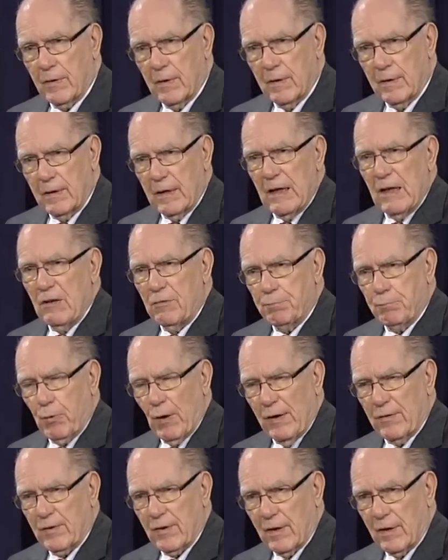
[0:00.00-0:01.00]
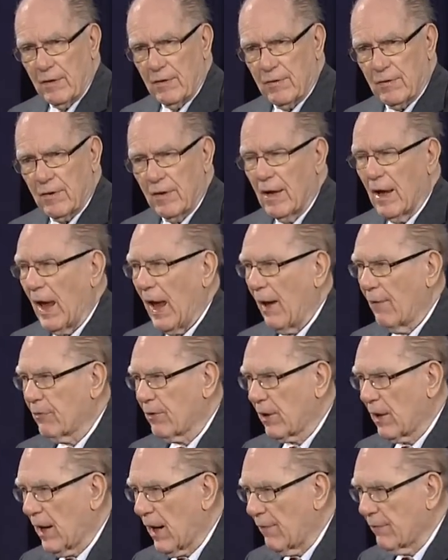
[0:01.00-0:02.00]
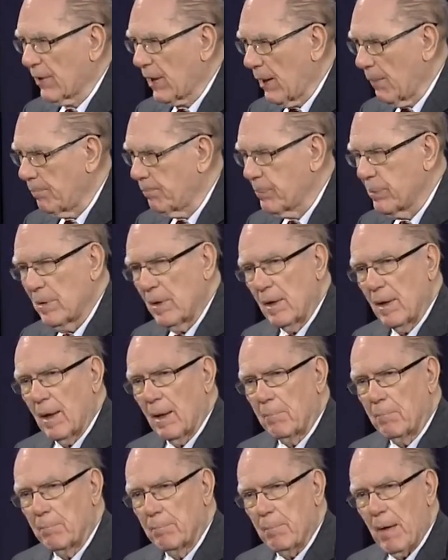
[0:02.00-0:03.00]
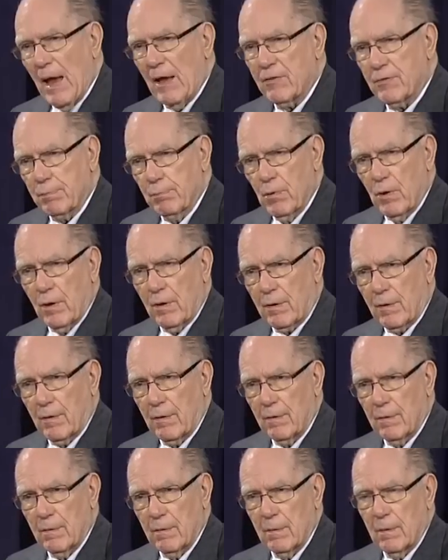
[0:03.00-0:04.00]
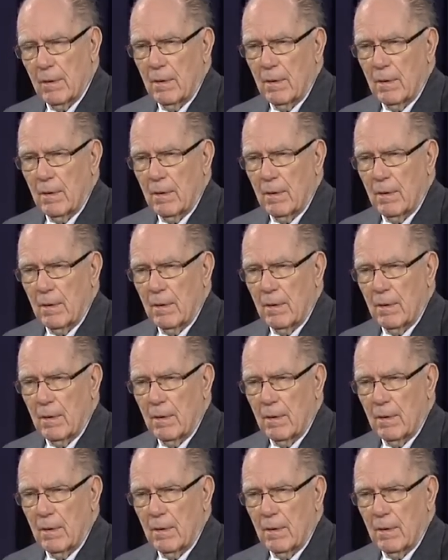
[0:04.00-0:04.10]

these presidents have covered up mass murder